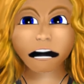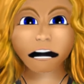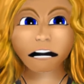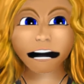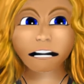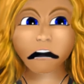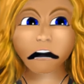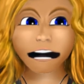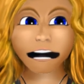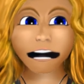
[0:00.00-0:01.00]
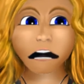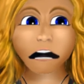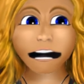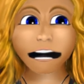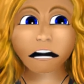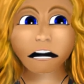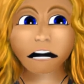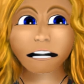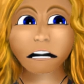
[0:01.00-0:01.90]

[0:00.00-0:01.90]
Oh, the cow? No, not the Cowsills.